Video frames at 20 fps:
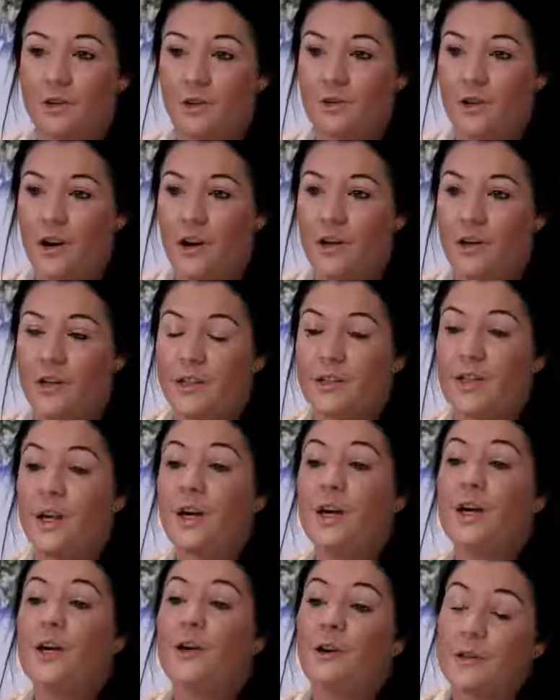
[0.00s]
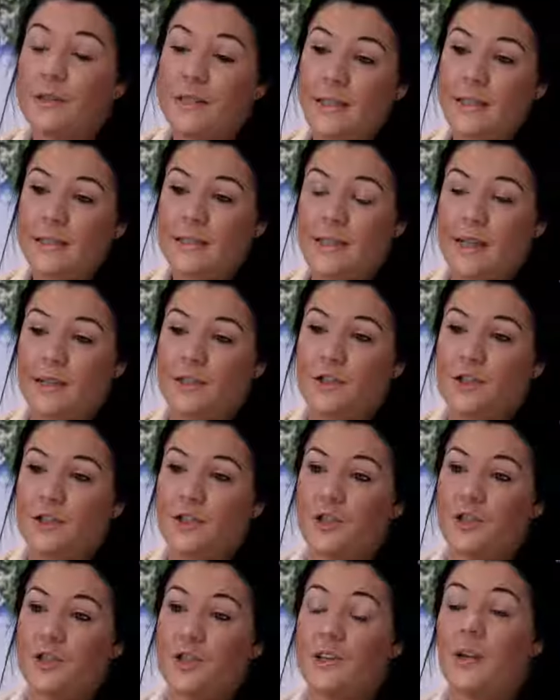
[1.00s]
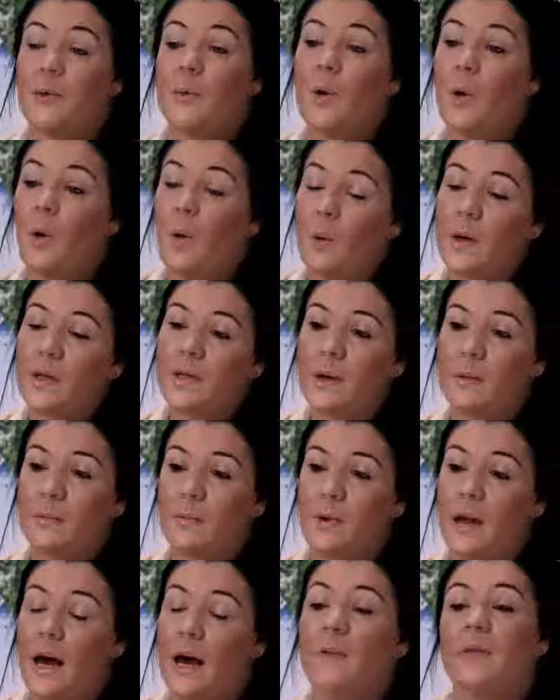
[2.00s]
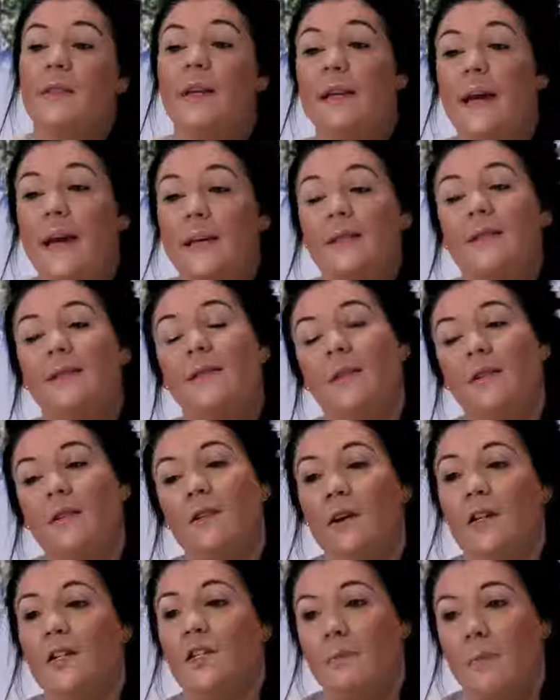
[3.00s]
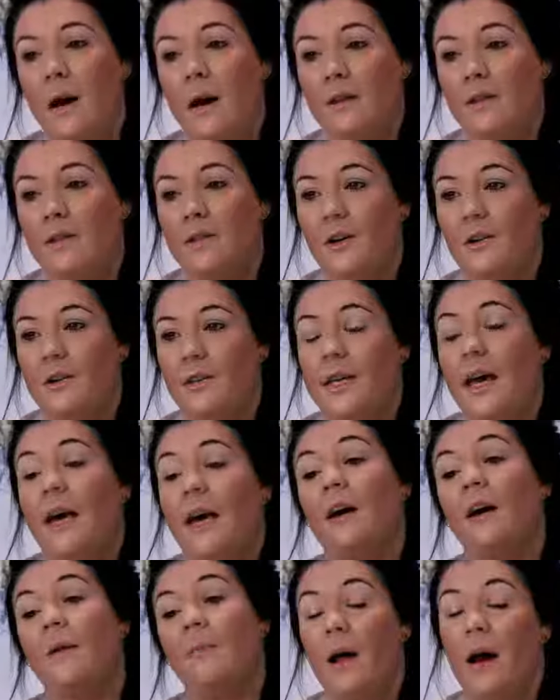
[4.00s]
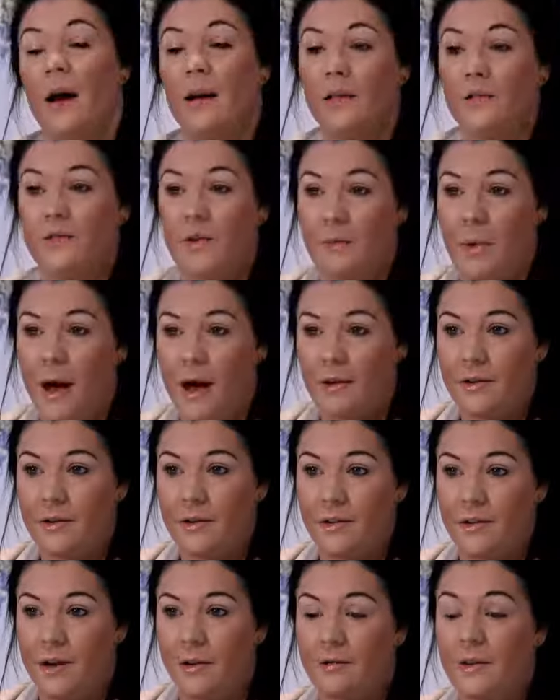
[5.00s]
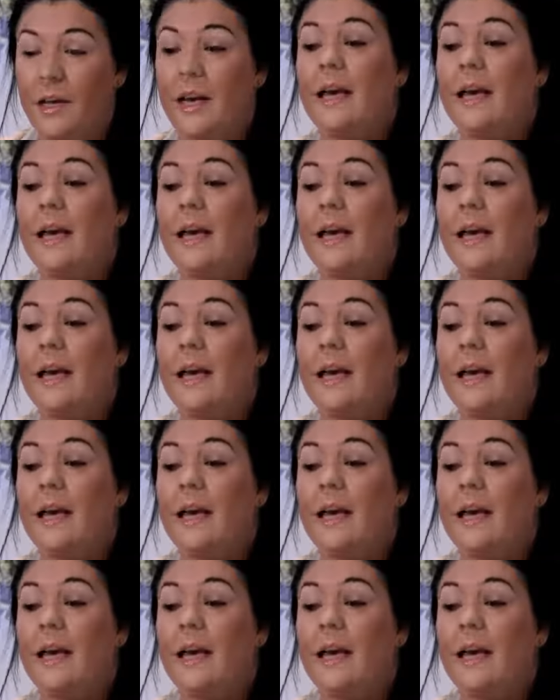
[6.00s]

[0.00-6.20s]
controllers who assist us to ensure that we always comply with the latest technology milestones and compliance from Microsoft,